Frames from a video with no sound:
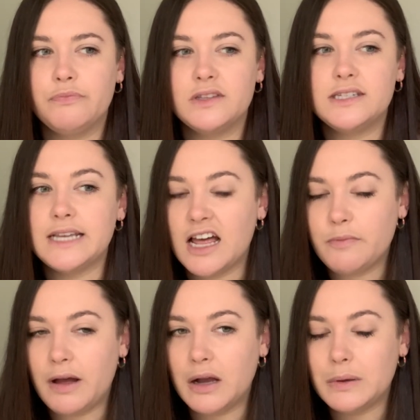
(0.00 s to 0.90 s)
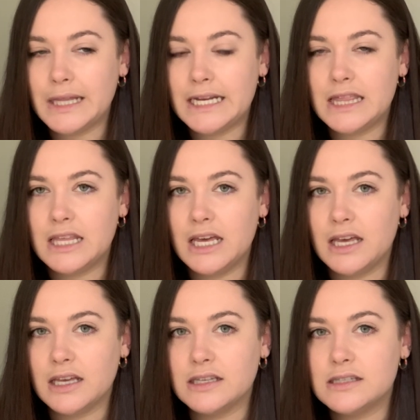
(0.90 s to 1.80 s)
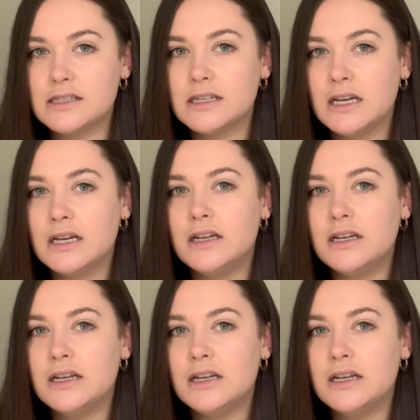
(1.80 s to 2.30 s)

South Park related things.